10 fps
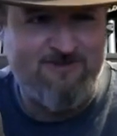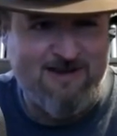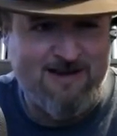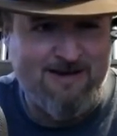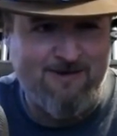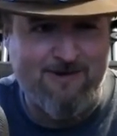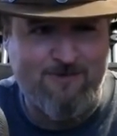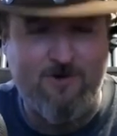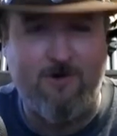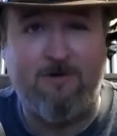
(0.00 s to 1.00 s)
not how I
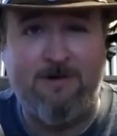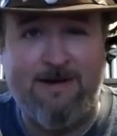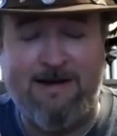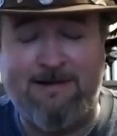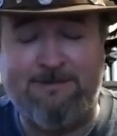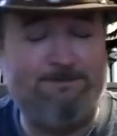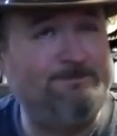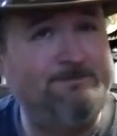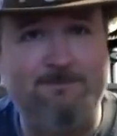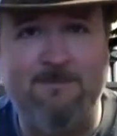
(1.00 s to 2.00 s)
roll, and I'm
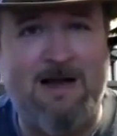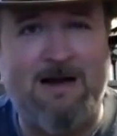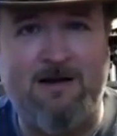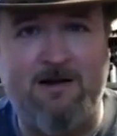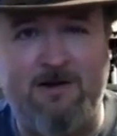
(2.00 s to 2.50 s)
not going to do